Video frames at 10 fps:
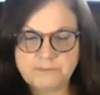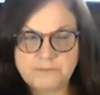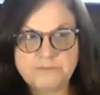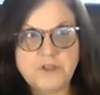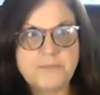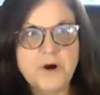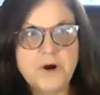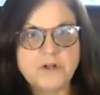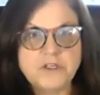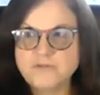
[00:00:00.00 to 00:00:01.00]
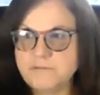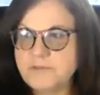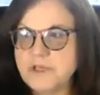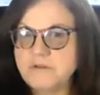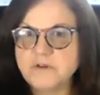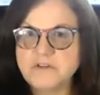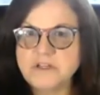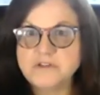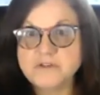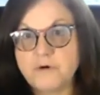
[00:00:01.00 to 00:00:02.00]
the parties from being within
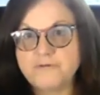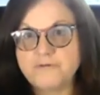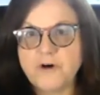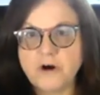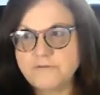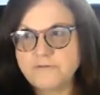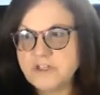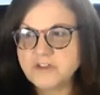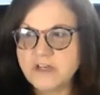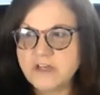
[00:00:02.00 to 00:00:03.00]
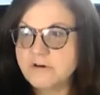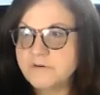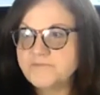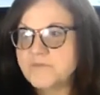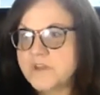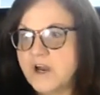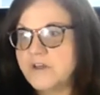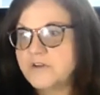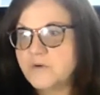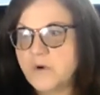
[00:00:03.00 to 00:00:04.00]
so far of each other.
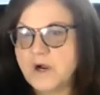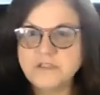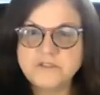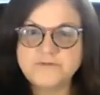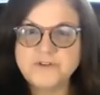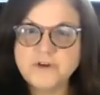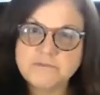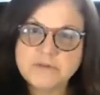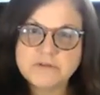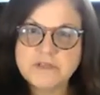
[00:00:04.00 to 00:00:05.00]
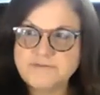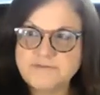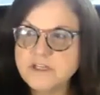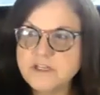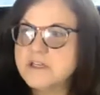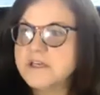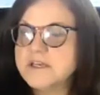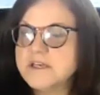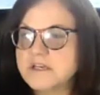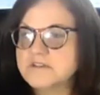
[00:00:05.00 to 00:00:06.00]
Other ones, if you can believe it,
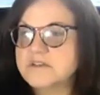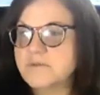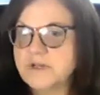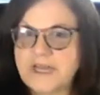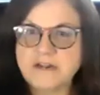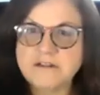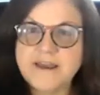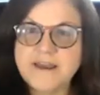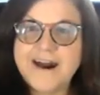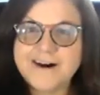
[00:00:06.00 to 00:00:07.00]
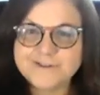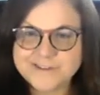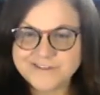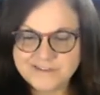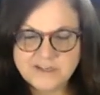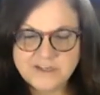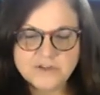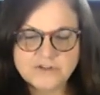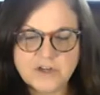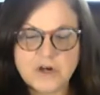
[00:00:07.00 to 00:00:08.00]
kick someone out of the house.
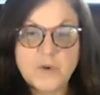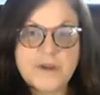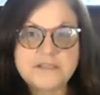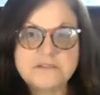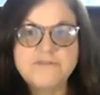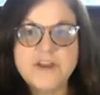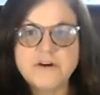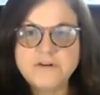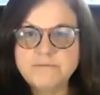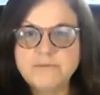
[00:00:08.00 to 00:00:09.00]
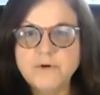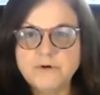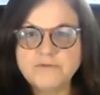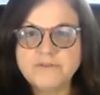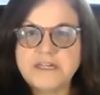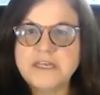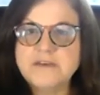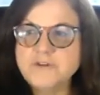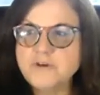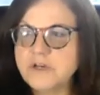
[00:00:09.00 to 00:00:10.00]
So it's very important that
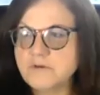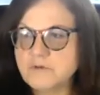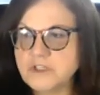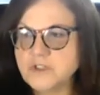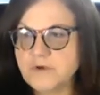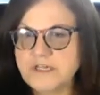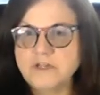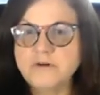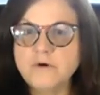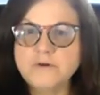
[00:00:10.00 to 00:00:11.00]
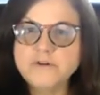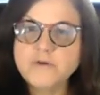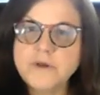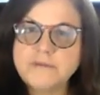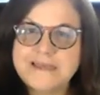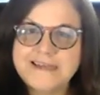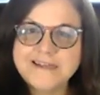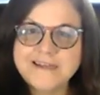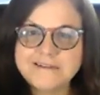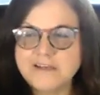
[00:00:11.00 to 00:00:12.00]
if you get a restraining order, you
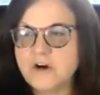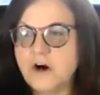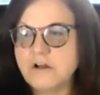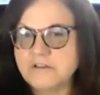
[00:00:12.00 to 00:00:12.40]
immediately call an